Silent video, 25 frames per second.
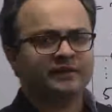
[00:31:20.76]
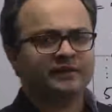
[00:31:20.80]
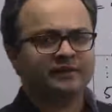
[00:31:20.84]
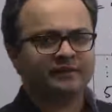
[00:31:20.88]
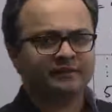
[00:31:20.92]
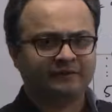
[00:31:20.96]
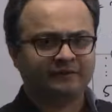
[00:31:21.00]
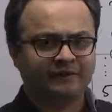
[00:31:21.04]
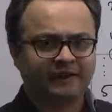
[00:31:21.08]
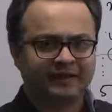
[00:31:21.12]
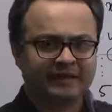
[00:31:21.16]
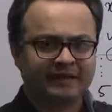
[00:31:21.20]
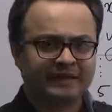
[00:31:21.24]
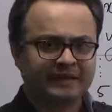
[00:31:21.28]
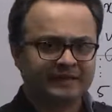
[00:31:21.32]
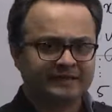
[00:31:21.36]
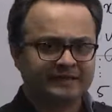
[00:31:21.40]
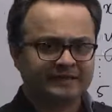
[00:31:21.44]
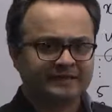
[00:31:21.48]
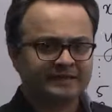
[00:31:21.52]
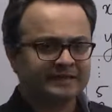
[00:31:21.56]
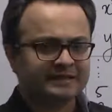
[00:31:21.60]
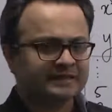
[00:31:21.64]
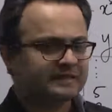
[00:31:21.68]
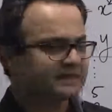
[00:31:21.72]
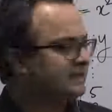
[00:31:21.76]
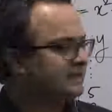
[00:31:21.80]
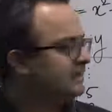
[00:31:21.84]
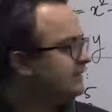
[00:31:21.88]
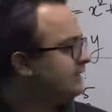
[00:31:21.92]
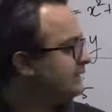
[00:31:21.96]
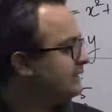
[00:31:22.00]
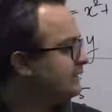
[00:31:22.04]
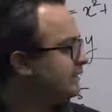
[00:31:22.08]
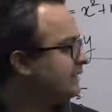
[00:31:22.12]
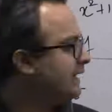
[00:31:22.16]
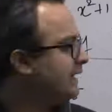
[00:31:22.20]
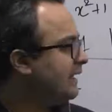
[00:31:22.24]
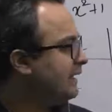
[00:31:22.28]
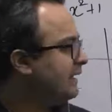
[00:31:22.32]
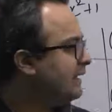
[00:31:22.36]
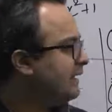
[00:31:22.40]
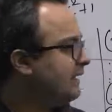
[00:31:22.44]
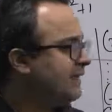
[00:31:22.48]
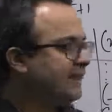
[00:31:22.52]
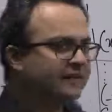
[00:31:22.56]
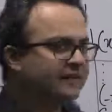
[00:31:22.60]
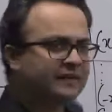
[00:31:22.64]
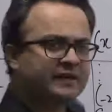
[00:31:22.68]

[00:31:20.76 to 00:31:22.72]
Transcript: y-axis. That line